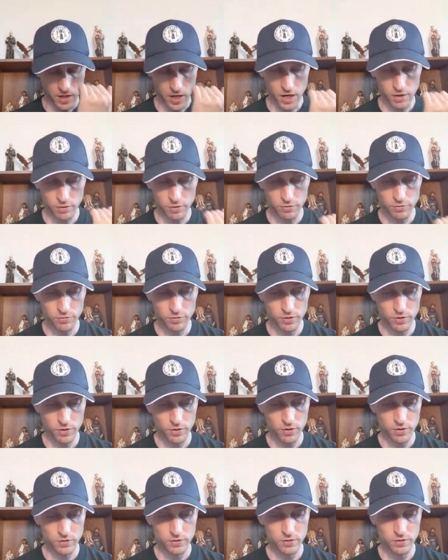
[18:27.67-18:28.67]
I
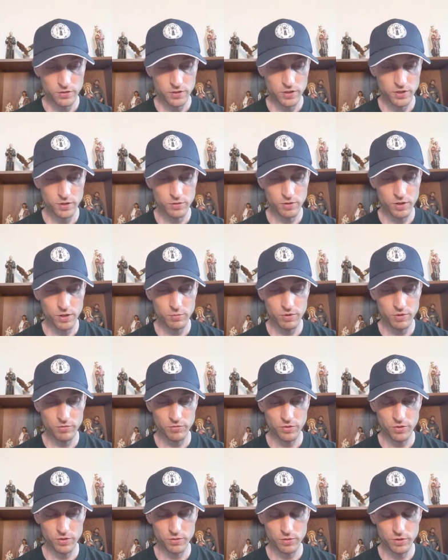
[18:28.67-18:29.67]
refer to the agreement
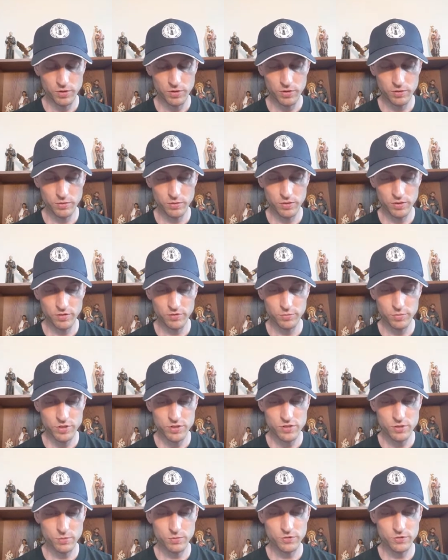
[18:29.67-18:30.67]
for the renewal of
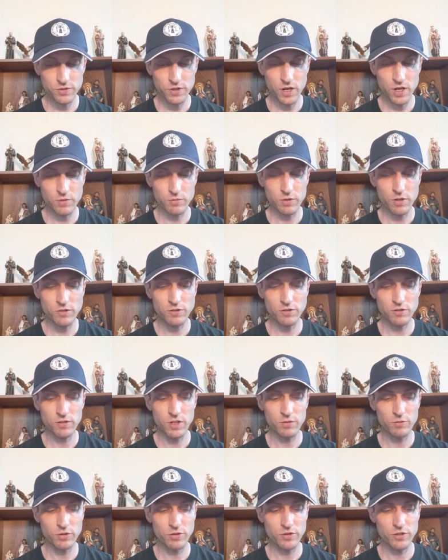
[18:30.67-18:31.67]
bishops signed
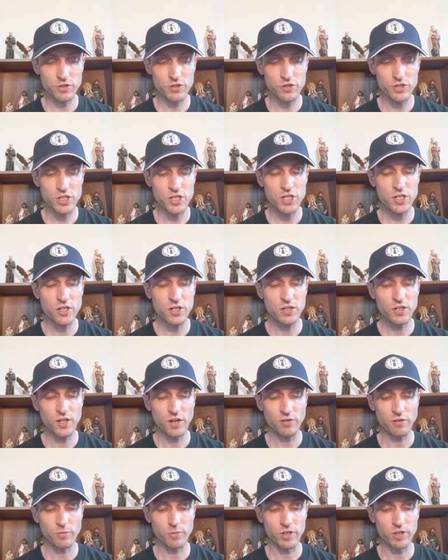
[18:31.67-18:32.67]
recently with the Xi
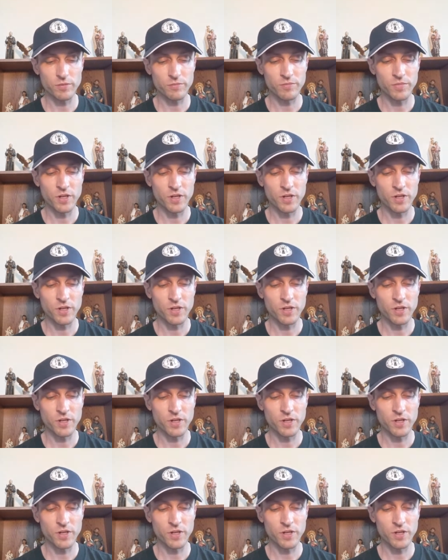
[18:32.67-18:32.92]
government.